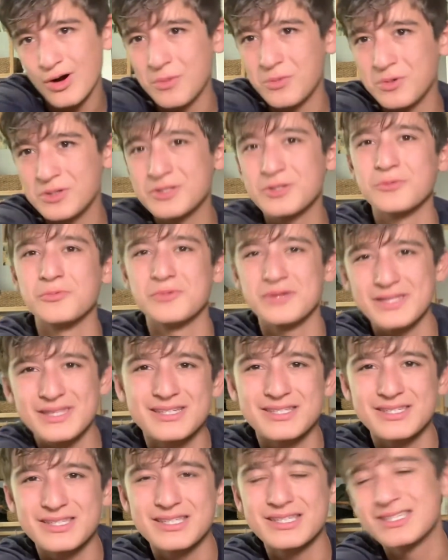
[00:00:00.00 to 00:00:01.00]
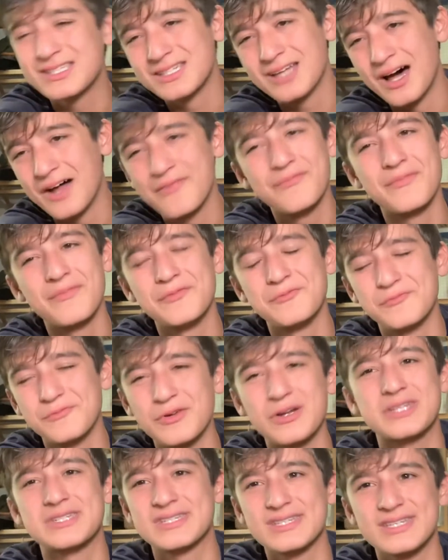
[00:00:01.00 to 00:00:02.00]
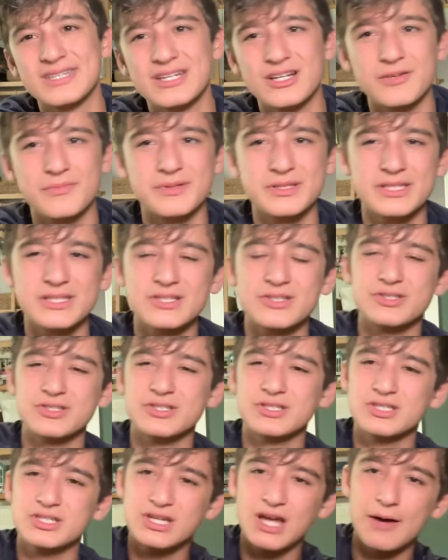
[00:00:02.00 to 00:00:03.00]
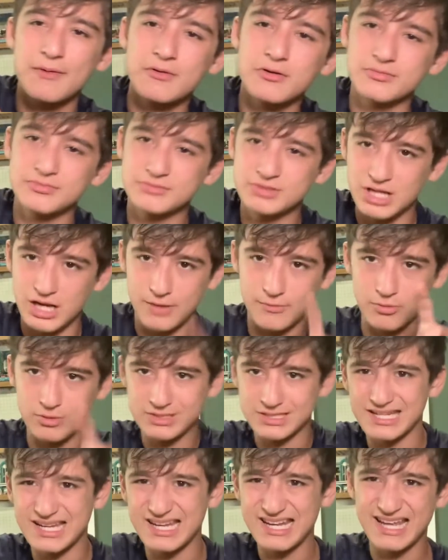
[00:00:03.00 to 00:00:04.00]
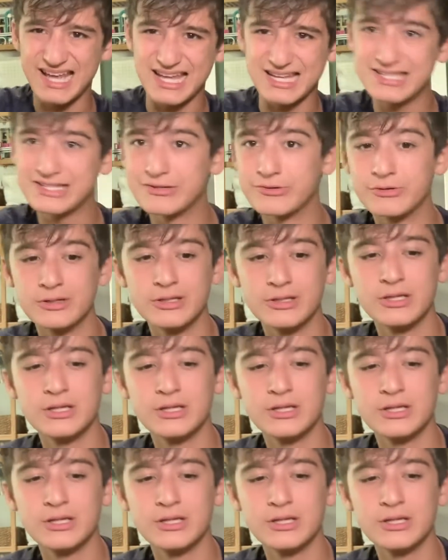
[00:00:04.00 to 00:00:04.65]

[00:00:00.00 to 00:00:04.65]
I want to read this. This is not rest of the year, but these are just a couple of checkpoints I need to get to.